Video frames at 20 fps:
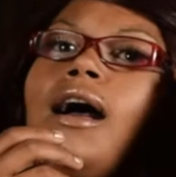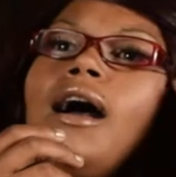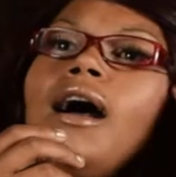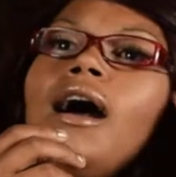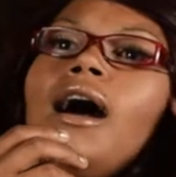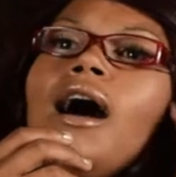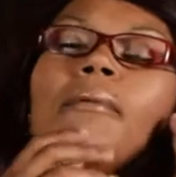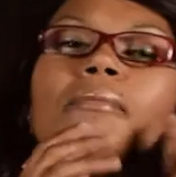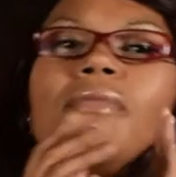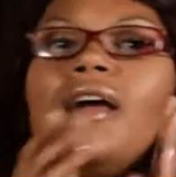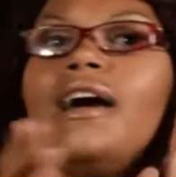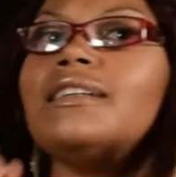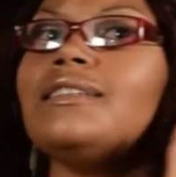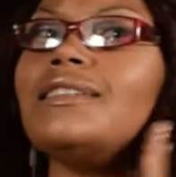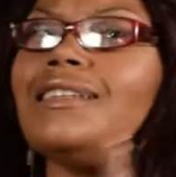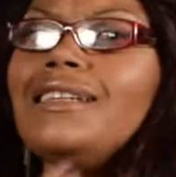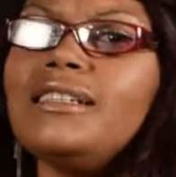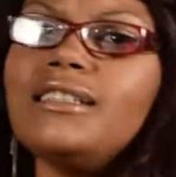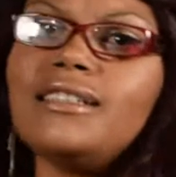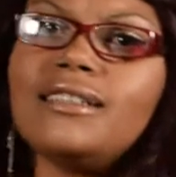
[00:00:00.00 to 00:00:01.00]
I'm not as
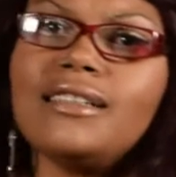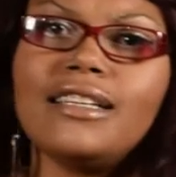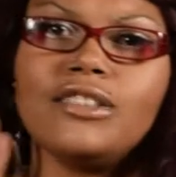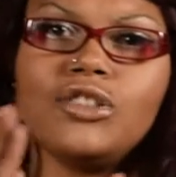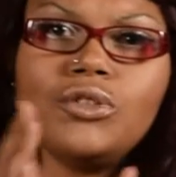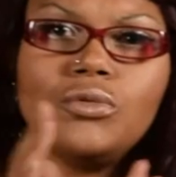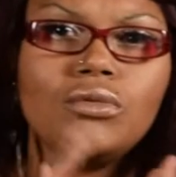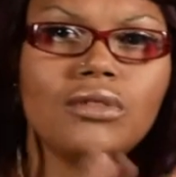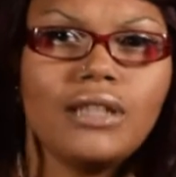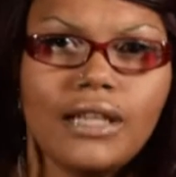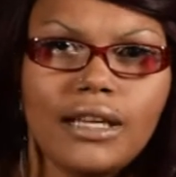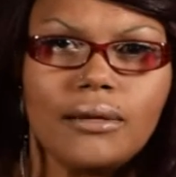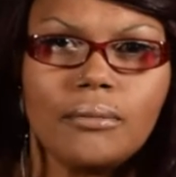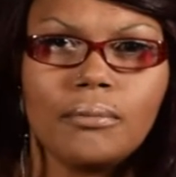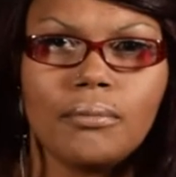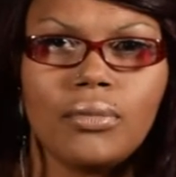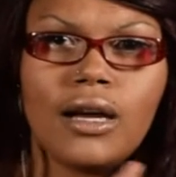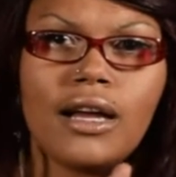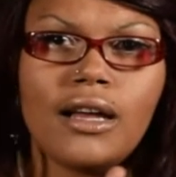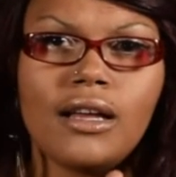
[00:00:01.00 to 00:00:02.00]
innocent as you think,
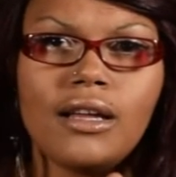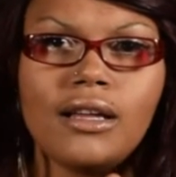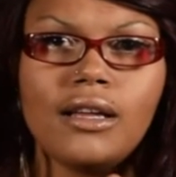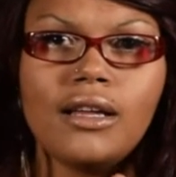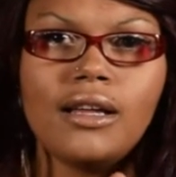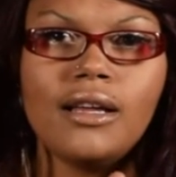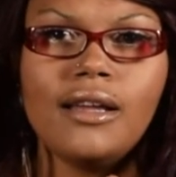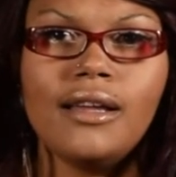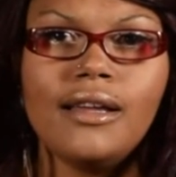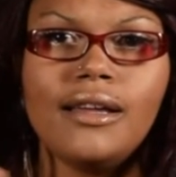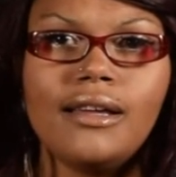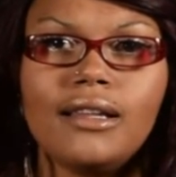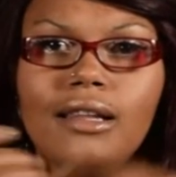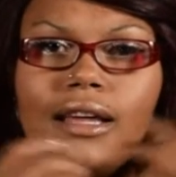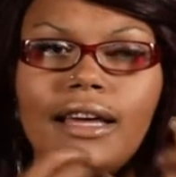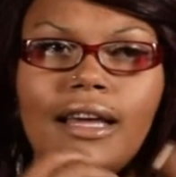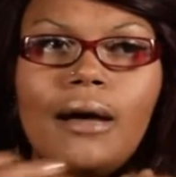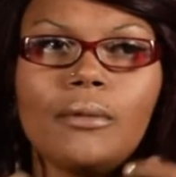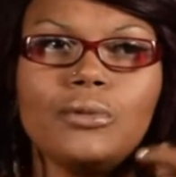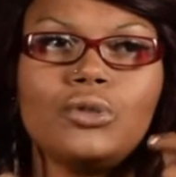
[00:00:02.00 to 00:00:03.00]
bruh.
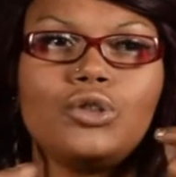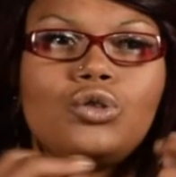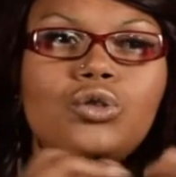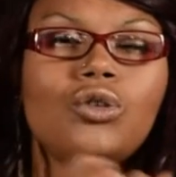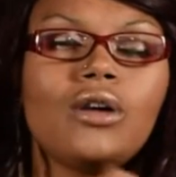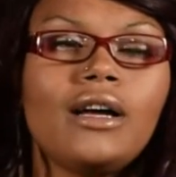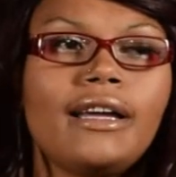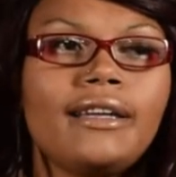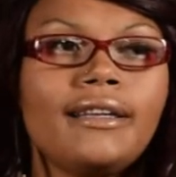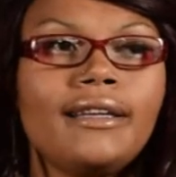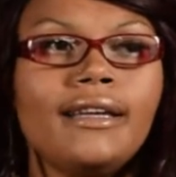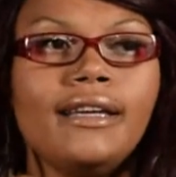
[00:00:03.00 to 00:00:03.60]
Like I was trying,